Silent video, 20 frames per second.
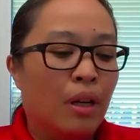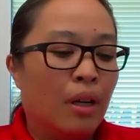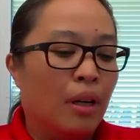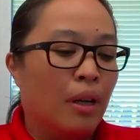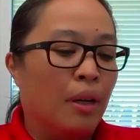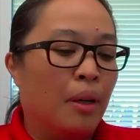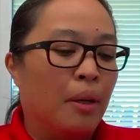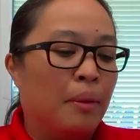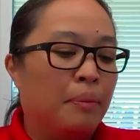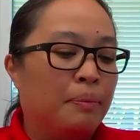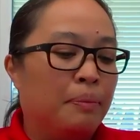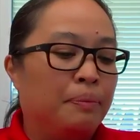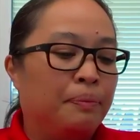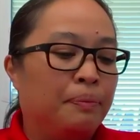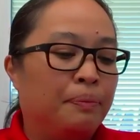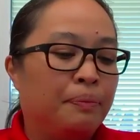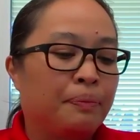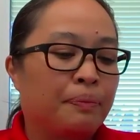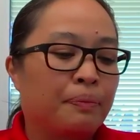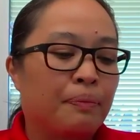Um,
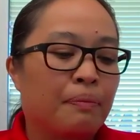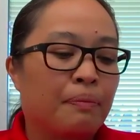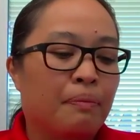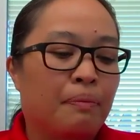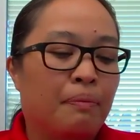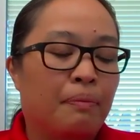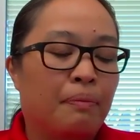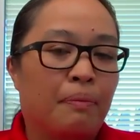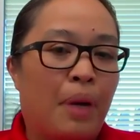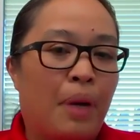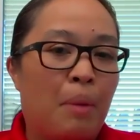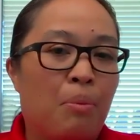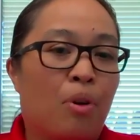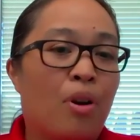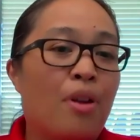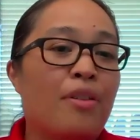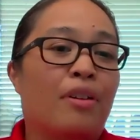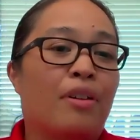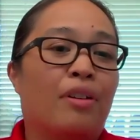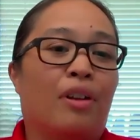my
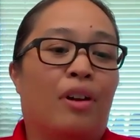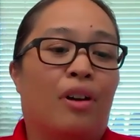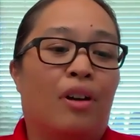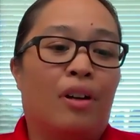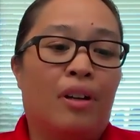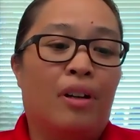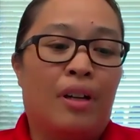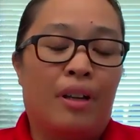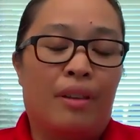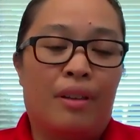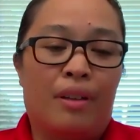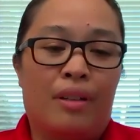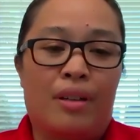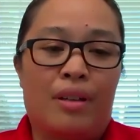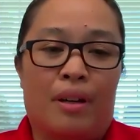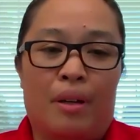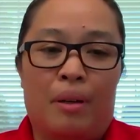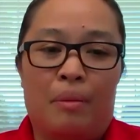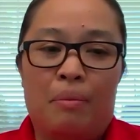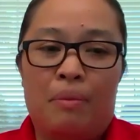brother in law at the
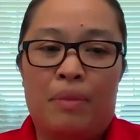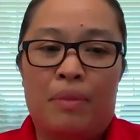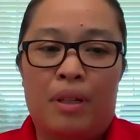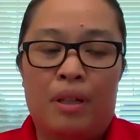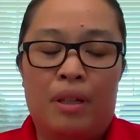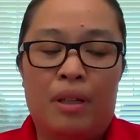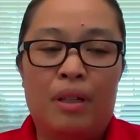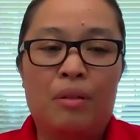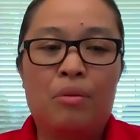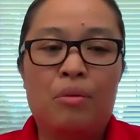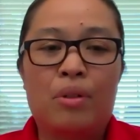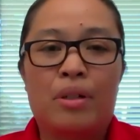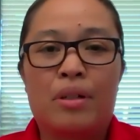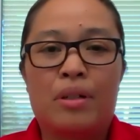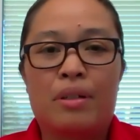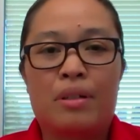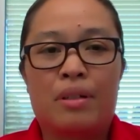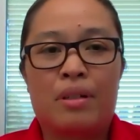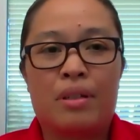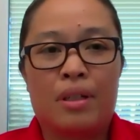time, he
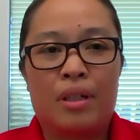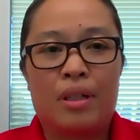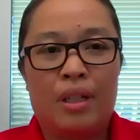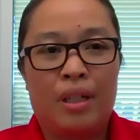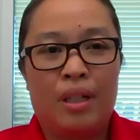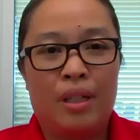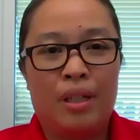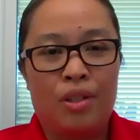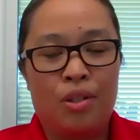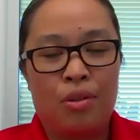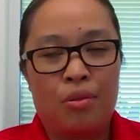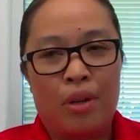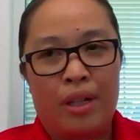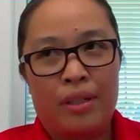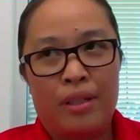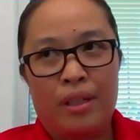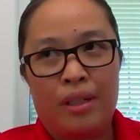was into IT.